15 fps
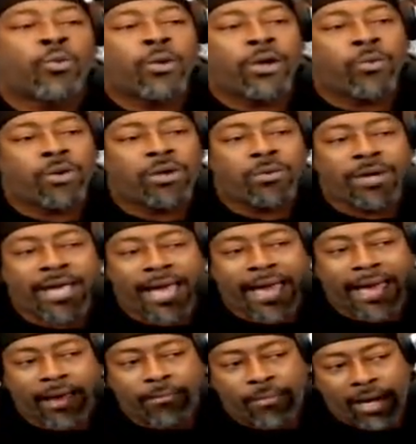we with our
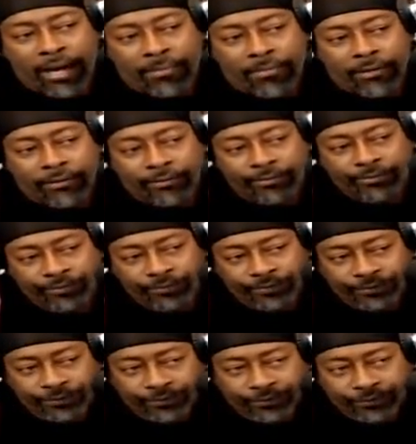mama.
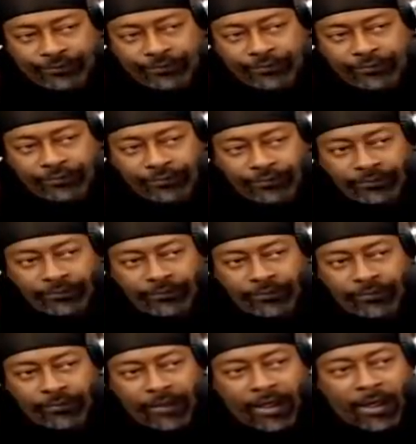Let my son
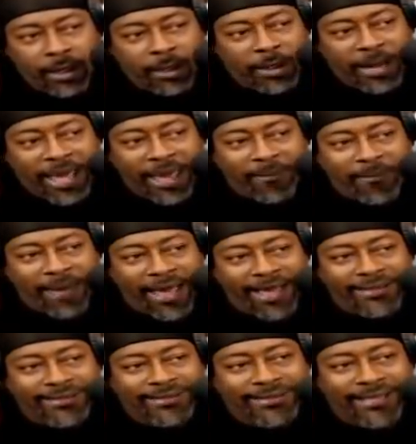alone. Let my
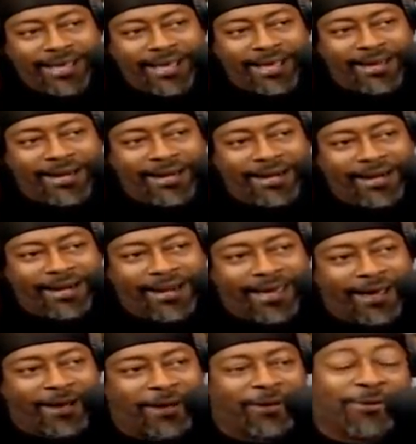son
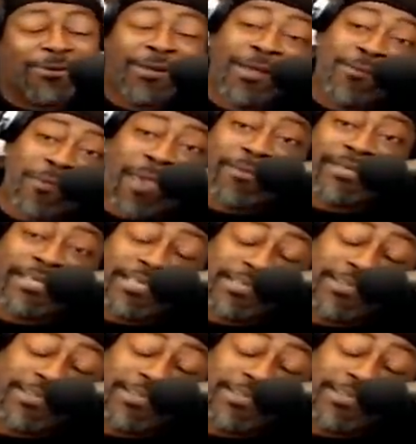alone. Baby, did